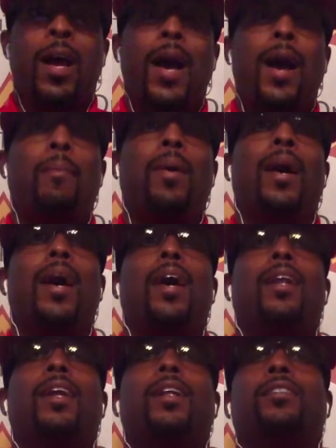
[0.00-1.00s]
I'm going to
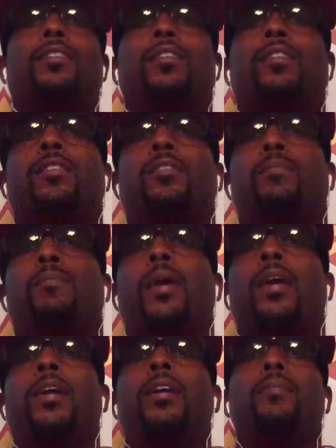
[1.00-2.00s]
holler at you,
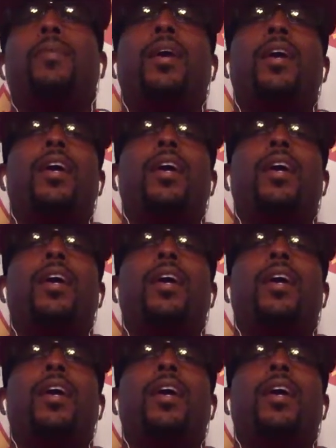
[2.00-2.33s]
baby.